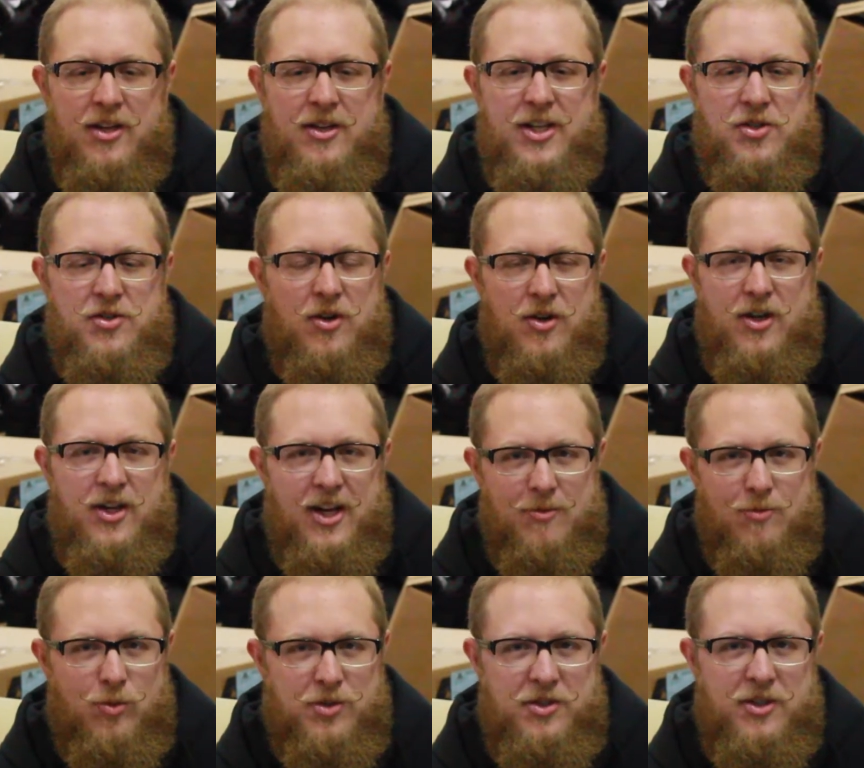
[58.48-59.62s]
they started
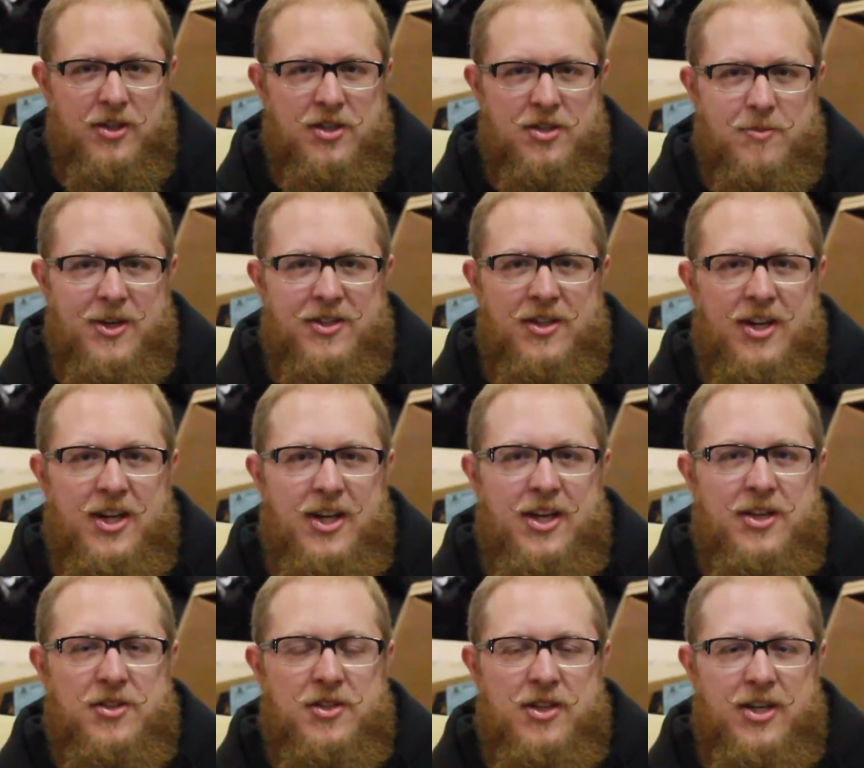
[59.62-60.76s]
getting more serious about
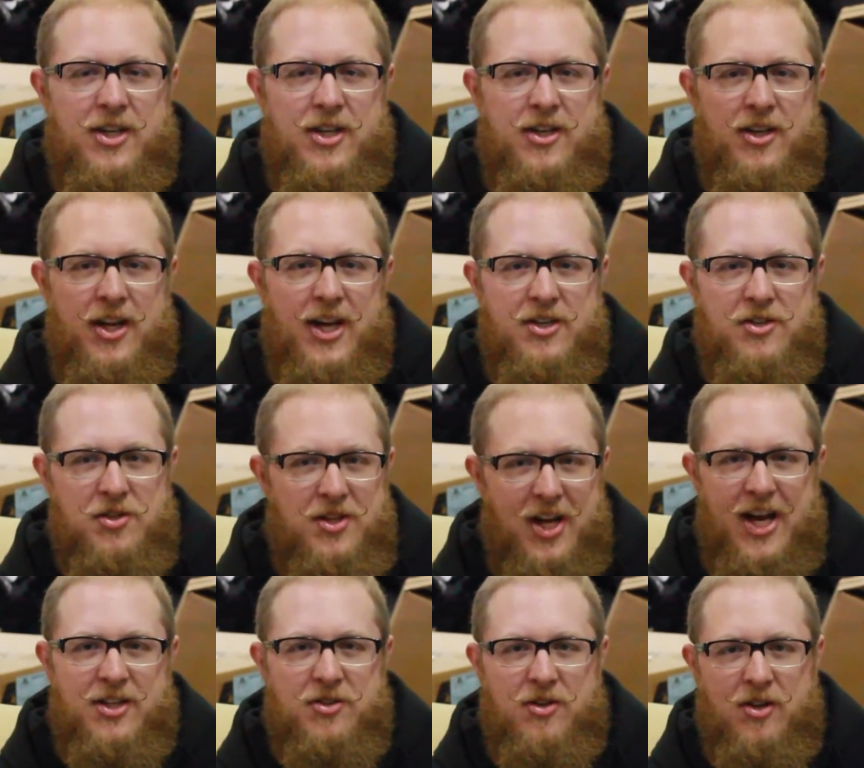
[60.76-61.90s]
things, and they had just
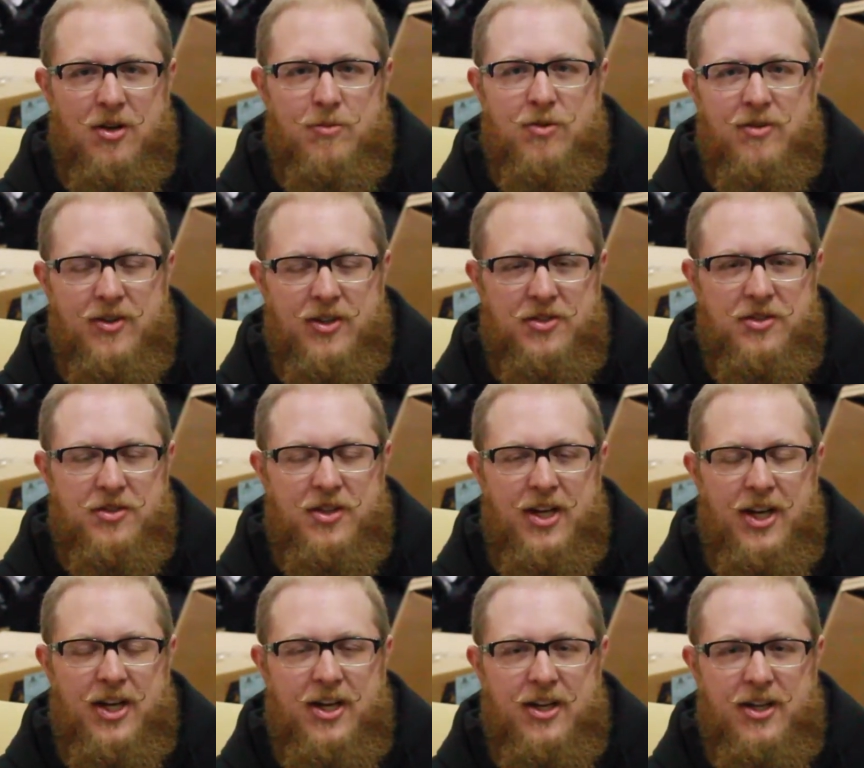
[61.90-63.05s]
asked a couple of us to
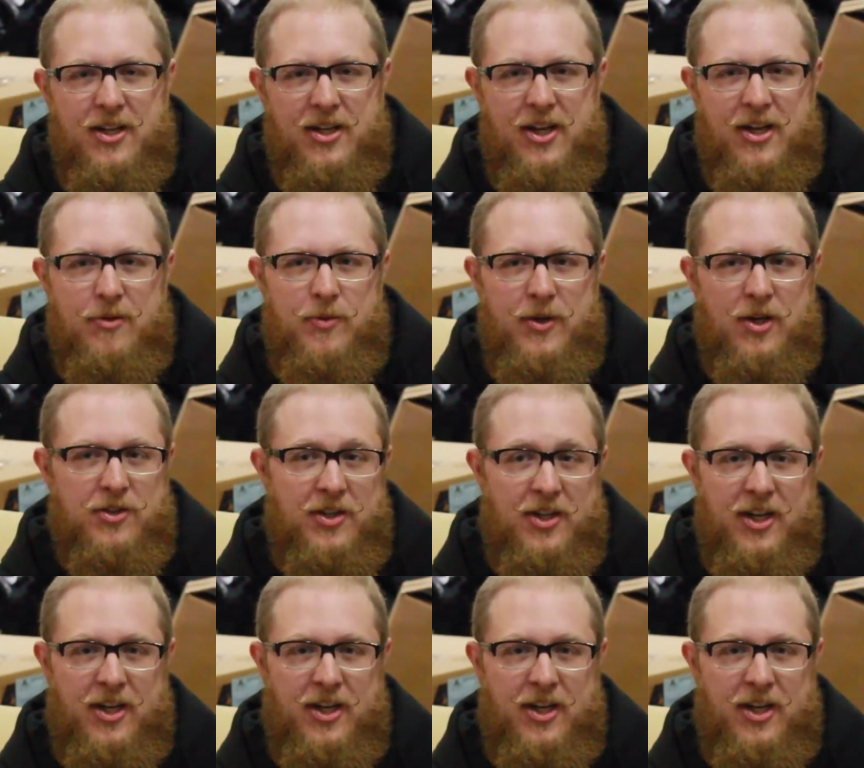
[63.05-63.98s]
sing. And we all did